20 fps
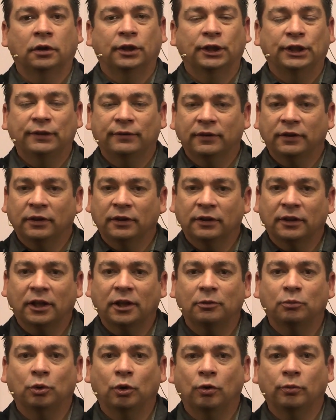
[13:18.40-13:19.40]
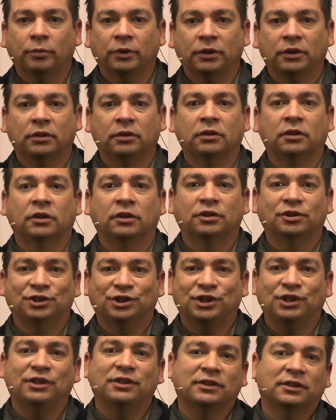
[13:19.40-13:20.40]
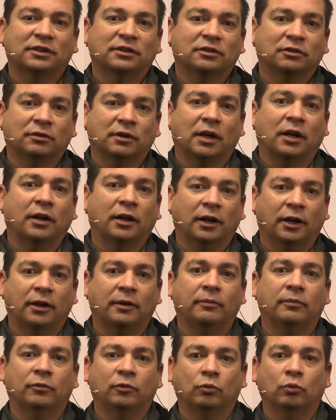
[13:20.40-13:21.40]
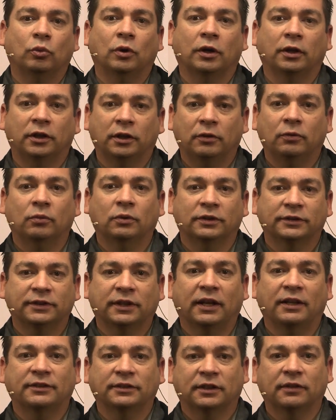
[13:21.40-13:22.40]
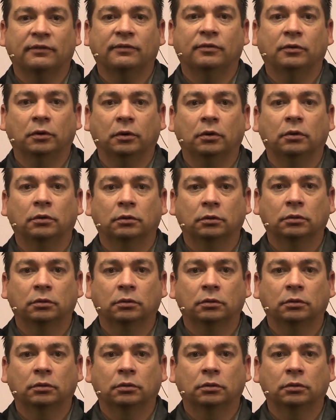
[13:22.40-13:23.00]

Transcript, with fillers: even in that moment, Jesus granted him what he was asking for.